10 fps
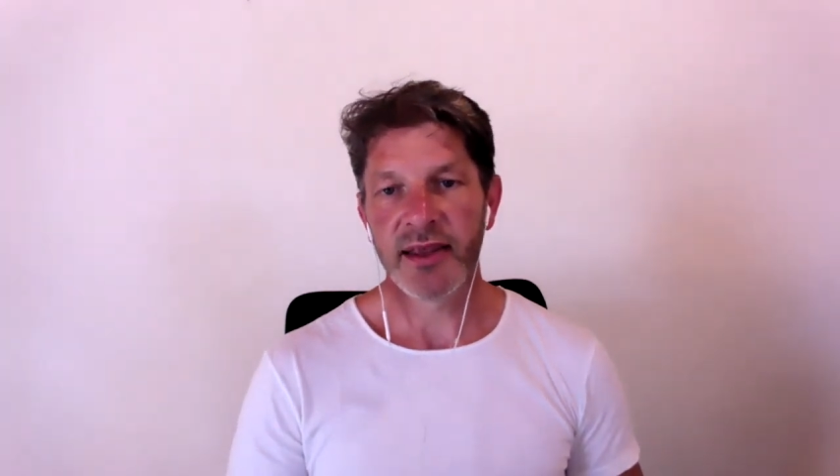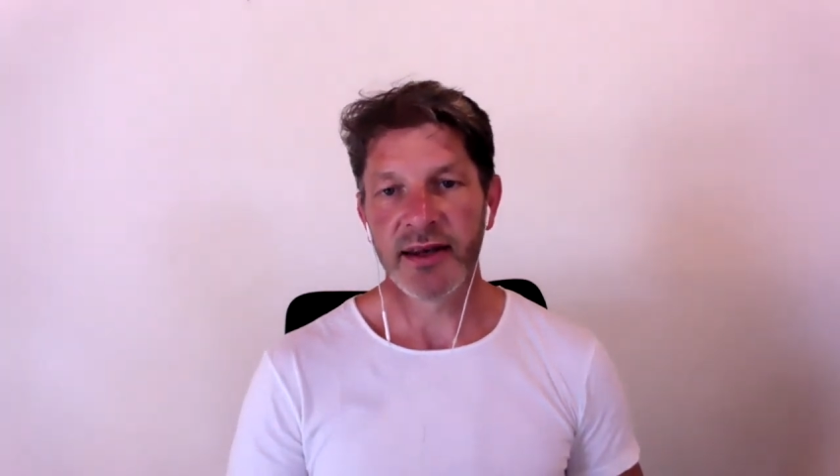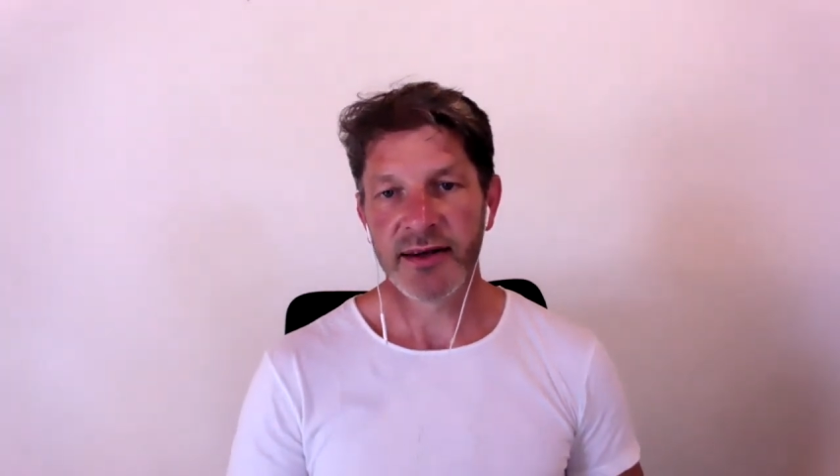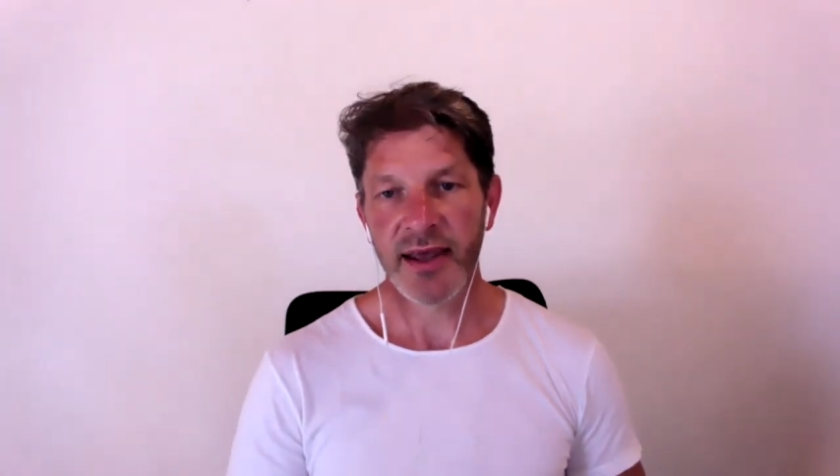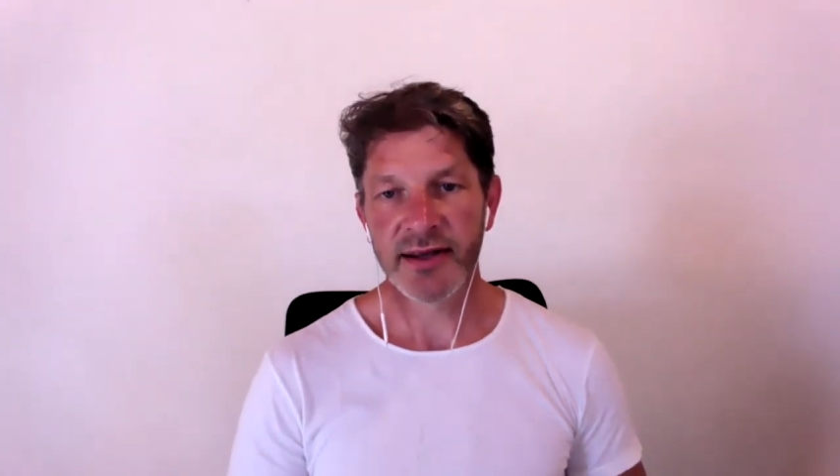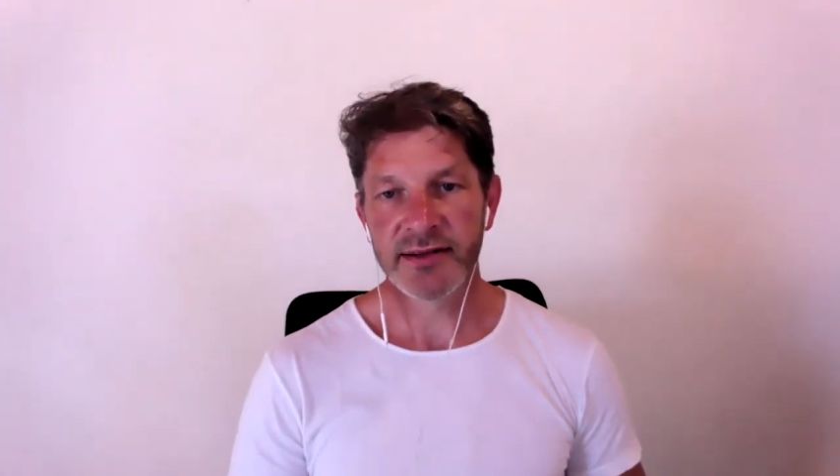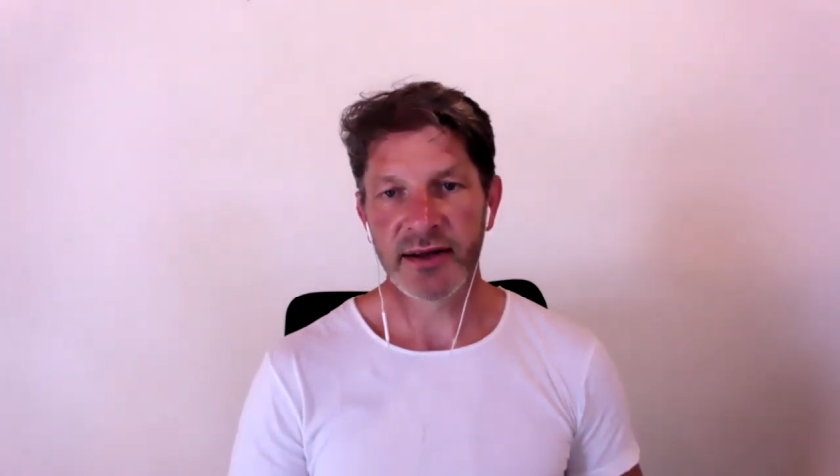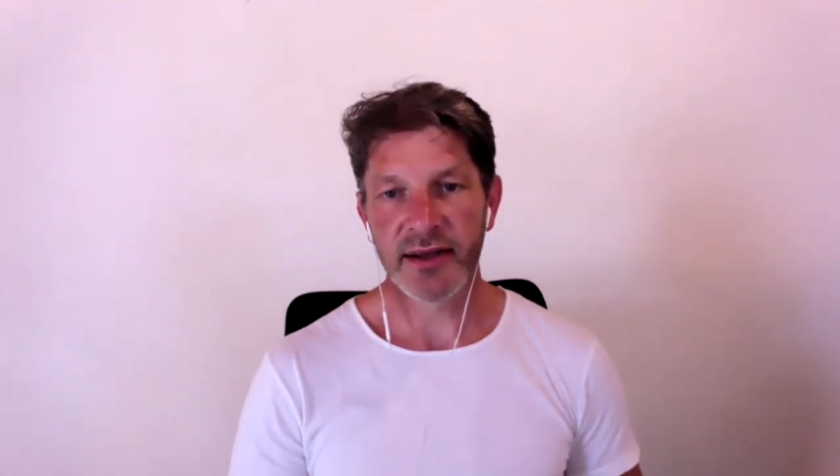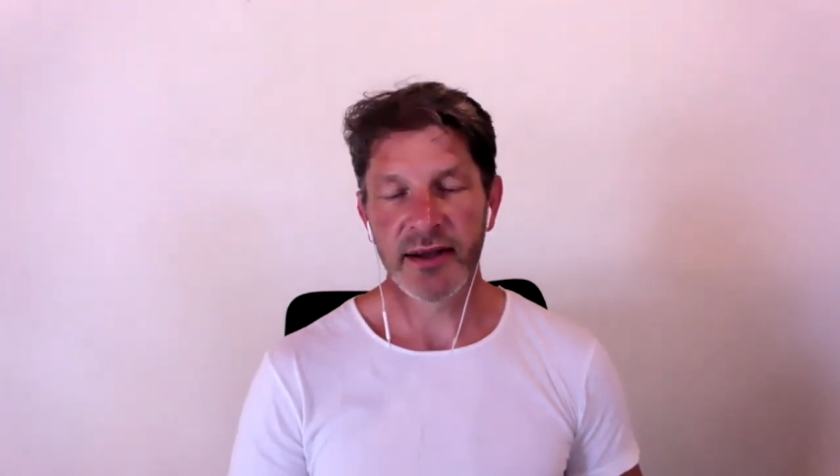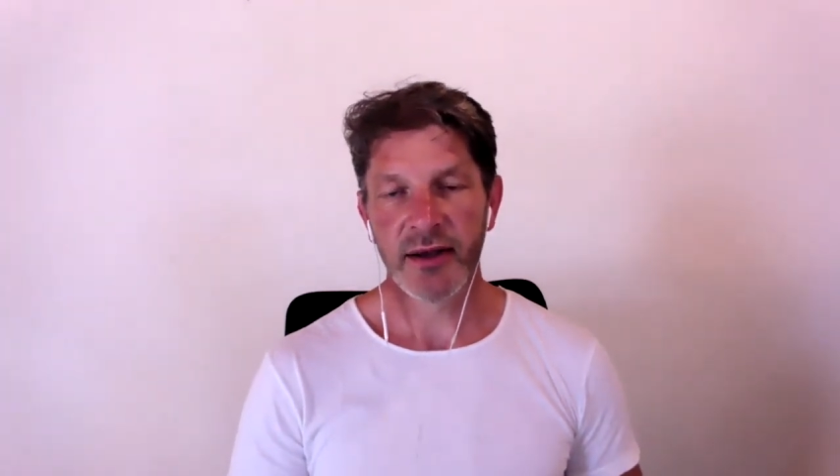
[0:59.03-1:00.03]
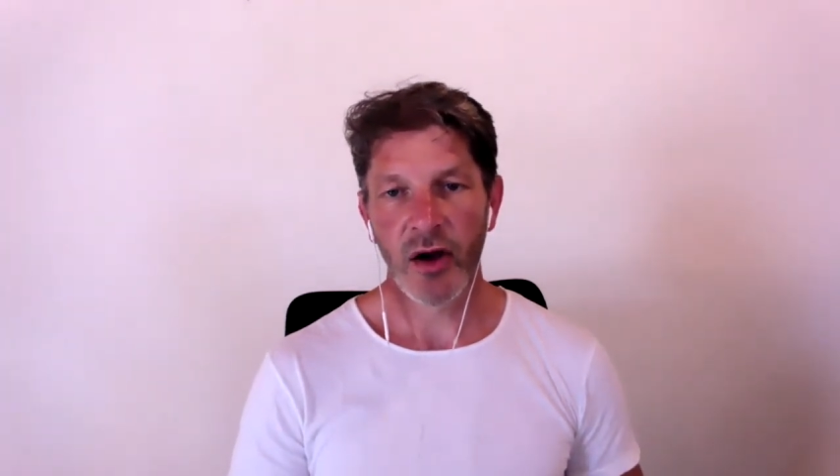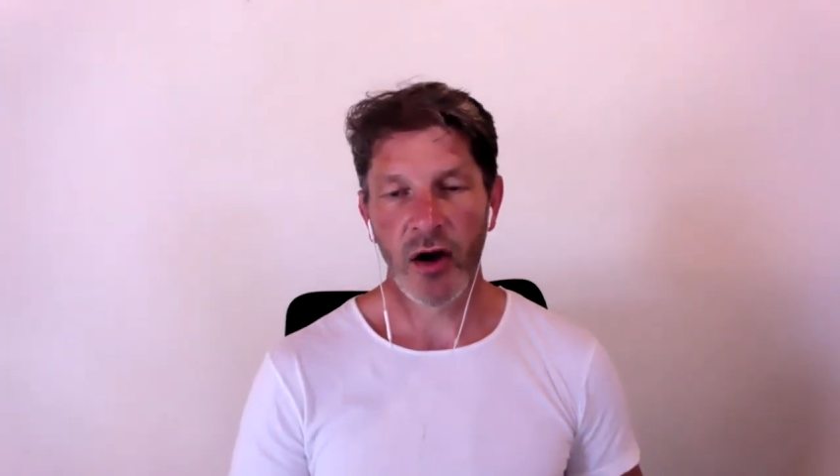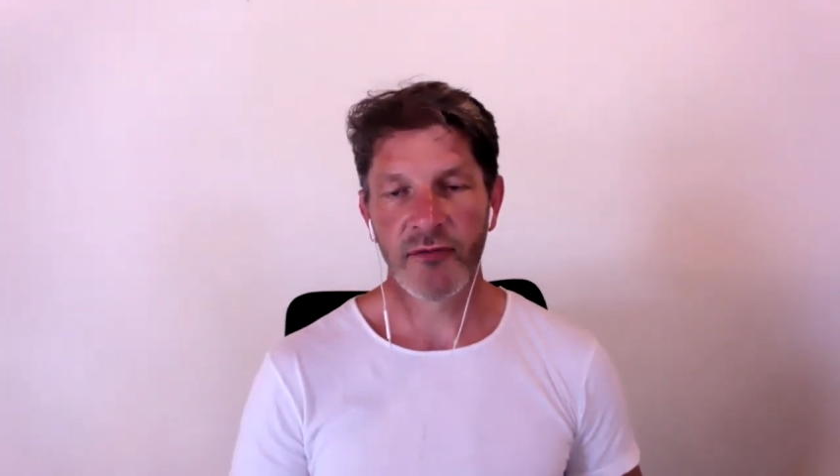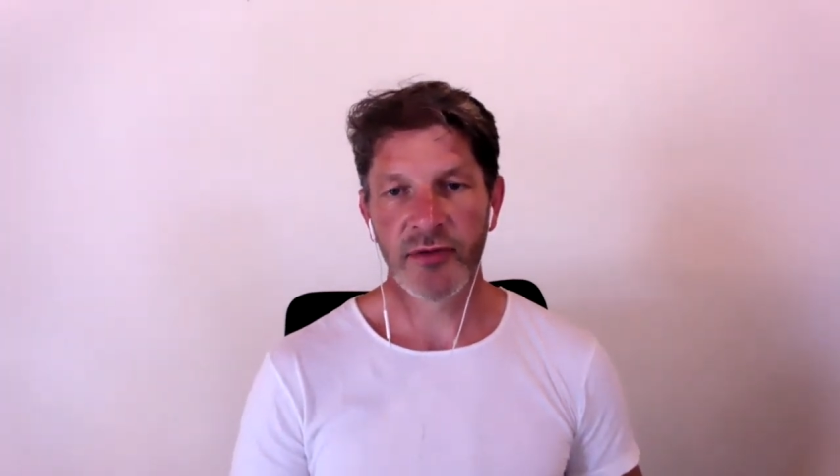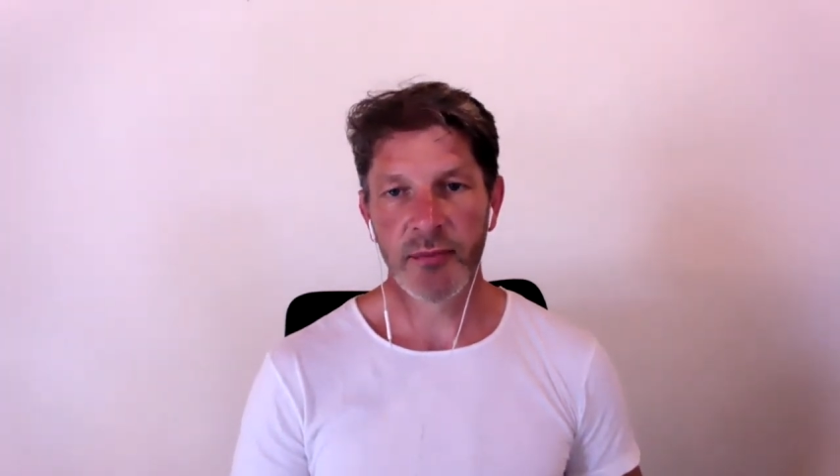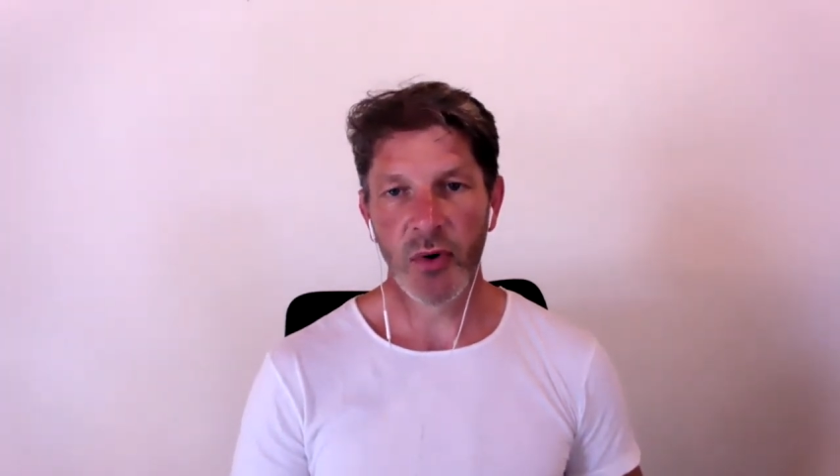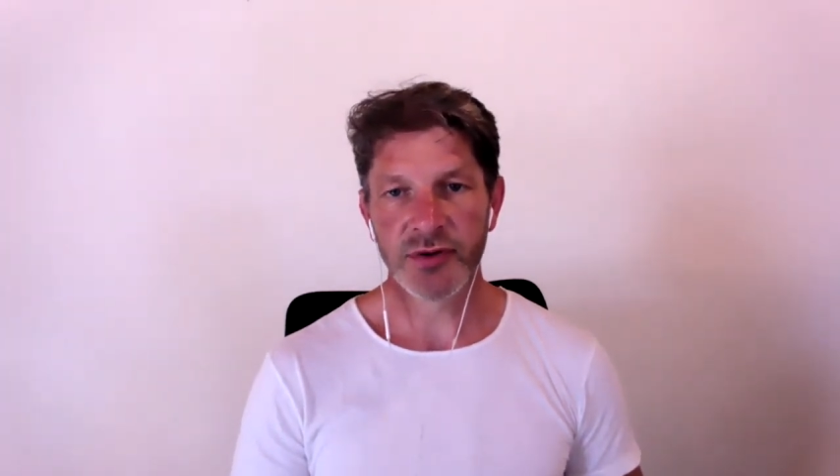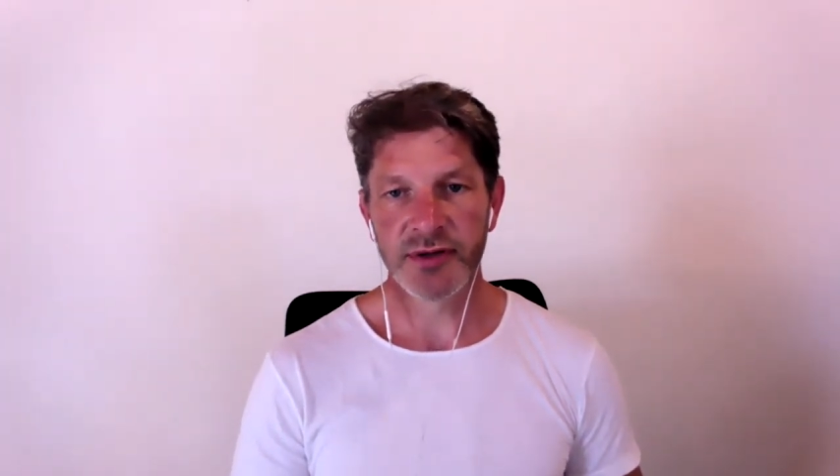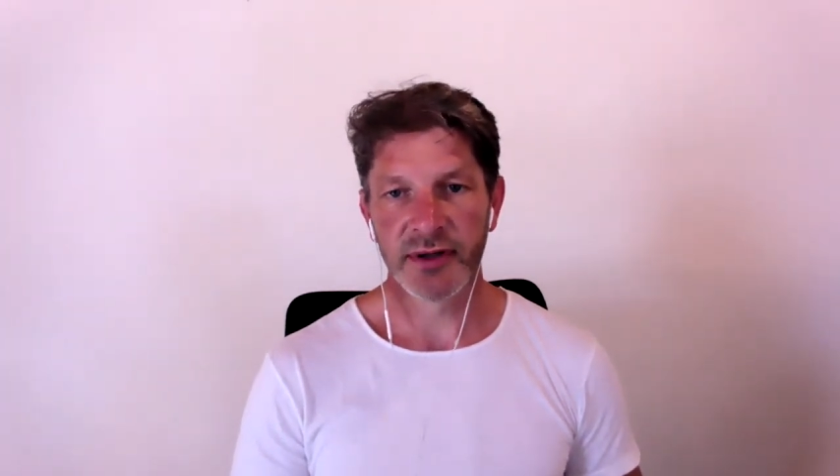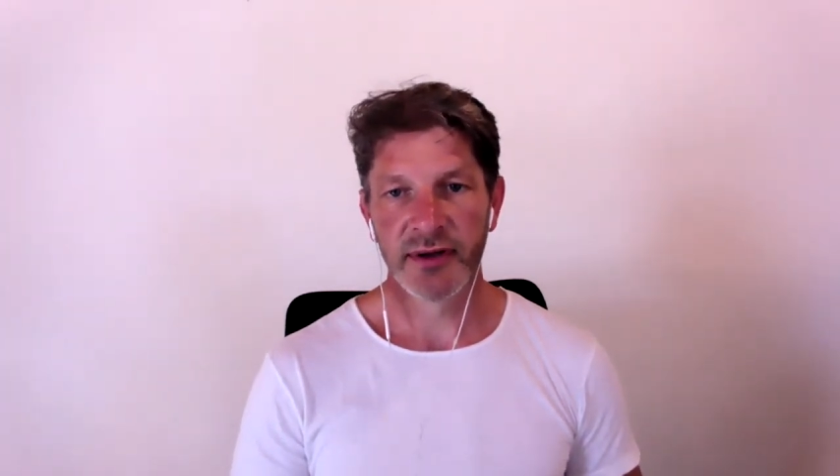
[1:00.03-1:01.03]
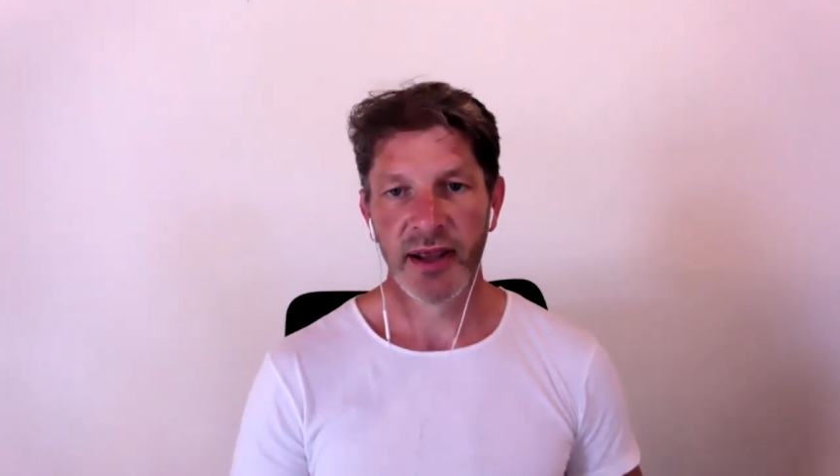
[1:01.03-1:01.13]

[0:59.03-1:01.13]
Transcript: intensity of the emotion.